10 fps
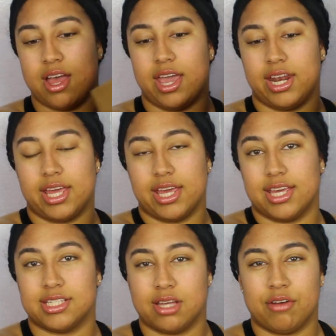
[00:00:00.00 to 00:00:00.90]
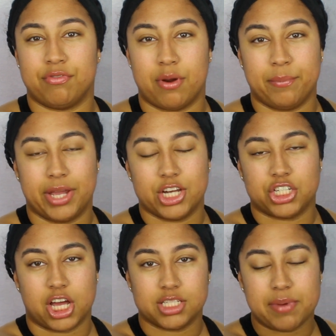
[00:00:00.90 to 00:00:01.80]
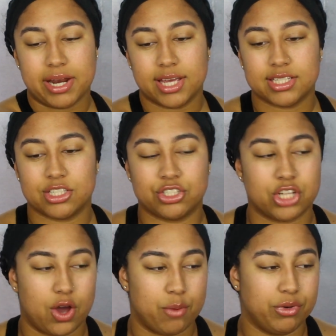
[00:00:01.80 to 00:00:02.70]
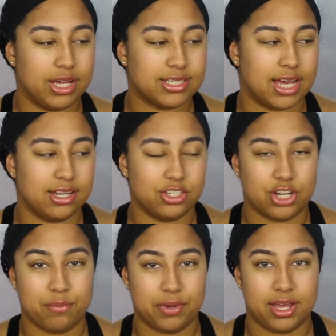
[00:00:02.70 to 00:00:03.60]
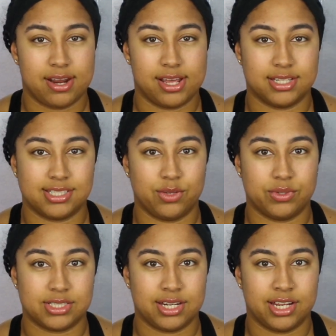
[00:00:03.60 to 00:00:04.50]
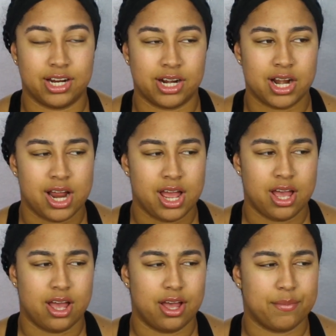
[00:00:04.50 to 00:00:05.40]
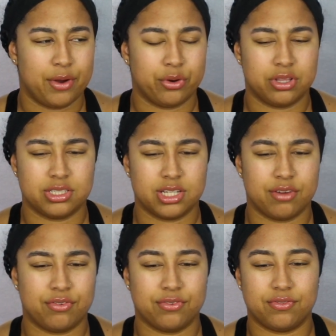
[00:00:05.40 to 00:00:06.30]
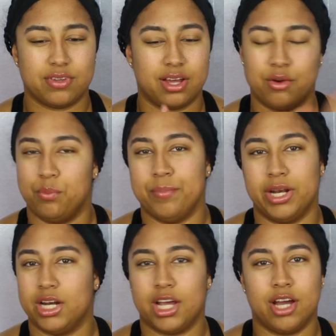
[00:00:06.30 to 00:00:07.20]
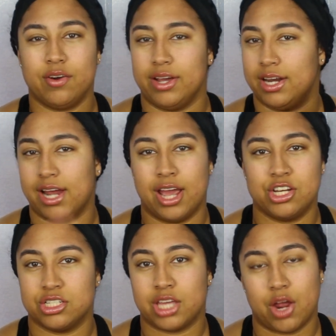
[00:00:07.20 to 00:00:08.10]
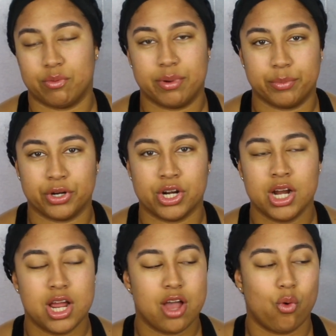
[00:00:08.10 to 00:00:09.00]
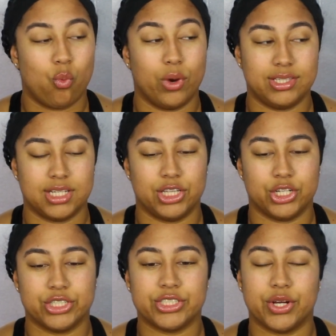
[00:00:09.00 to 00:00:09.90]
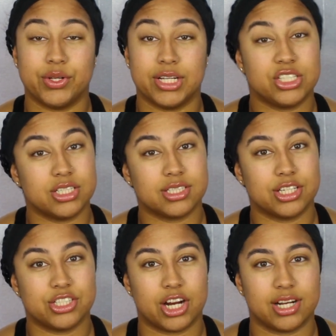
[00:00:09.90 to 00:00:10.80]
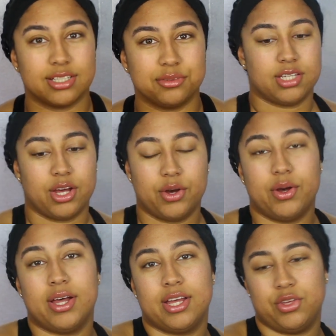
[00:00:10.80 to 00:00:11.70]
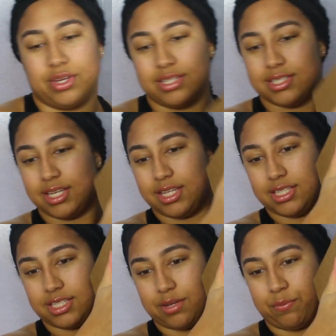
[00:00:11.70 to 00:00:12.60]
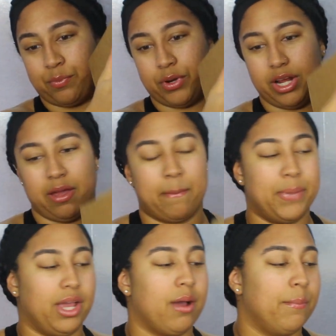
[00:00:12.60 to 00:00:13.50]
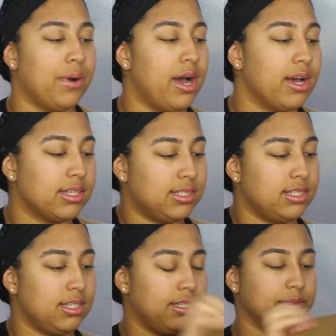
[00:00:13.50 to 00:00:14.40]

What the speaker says: It is from BH Cosmetics, so I'm really excited to jump in and see what's in here. I ordered this stuff a minute ago and I just can't remember what's in there, so let's just get started. So you can see this is a pretty big box